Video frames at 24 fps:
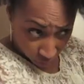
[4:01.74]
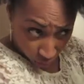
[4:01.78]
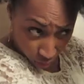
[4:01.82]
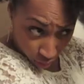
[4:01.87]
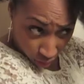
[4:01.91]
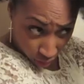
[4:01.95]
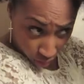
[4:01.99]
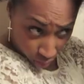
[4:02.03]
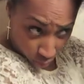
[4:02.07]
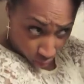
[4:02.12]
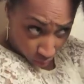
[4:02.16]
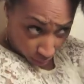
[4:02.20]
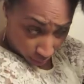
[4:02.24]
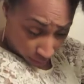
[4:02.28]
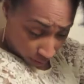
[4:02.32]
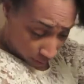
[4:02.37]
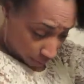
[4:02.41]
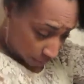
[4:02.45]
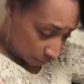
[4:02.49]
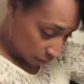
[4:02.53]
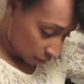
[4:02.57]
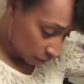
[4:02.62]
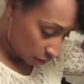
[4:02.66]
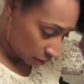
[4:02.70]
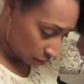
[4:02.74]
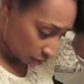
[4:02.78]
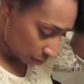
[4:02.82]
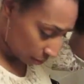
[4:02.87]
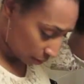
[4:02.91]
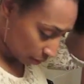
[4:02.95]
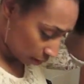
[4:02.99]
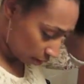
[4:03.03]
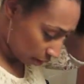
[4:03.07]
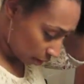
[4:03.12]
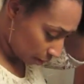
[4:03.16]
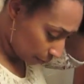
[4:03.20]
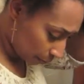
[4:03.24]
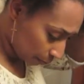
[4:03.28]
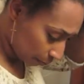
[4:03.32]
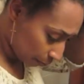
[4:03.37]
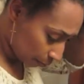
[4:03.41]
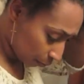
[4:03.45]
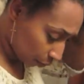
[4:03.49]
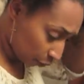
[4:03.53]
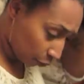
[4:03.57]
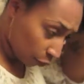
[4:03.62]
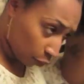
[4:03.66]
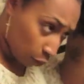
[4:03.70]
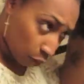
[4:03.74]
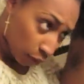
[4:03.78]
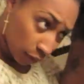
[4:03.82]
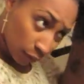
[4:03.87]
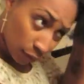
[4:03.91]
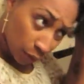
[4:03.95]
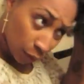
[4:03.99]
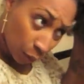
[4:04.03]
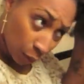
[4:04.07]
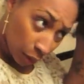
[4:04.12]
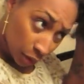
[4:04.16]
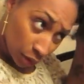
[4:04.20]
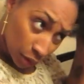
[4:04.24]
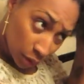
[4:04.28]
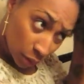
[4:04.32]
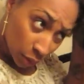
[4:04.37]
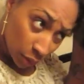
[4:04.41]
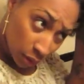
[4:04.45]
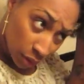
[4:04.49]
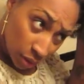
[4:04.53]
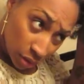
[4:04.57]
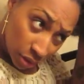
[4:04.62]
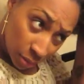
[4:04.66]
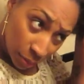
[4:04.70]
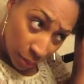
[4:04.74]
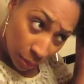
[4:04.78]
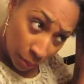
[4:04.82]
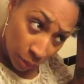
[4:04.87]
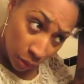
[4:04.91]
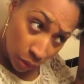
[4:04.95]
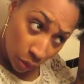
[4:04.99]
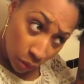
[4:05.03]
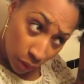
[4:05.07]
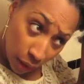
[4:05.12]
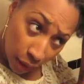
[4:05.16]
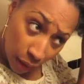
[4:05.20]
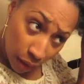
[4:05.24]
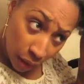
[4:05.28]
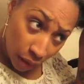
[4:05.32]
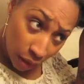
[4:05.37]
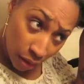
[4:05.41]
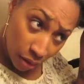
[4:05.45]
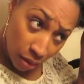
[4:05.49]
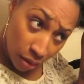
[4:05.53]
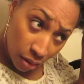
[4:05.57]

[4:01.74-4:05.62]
You can warm it up a little bit before if you want to. I know some people do that.